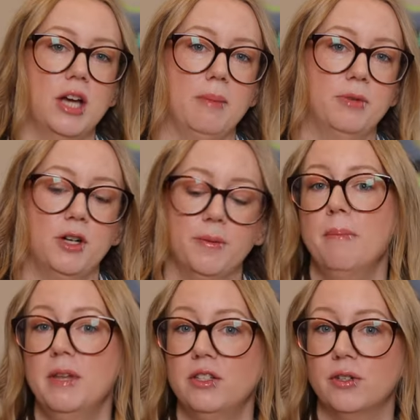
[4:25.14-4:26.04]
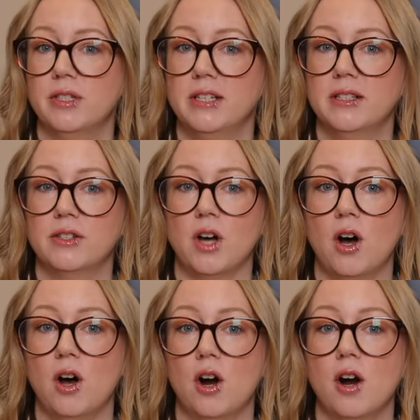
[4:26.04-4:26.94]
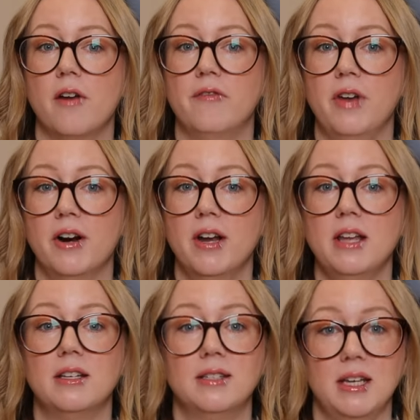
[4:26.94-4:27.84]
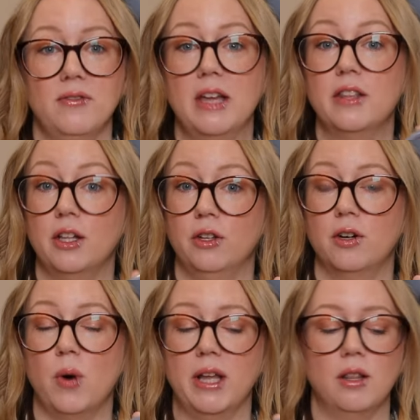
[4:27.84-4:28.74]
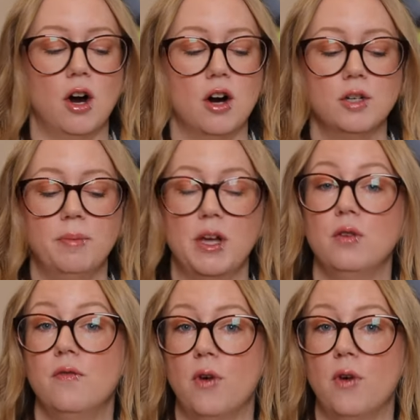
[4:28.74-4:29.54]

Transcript: chapter. Menstrual discs are very deceiving. They look quite large, but you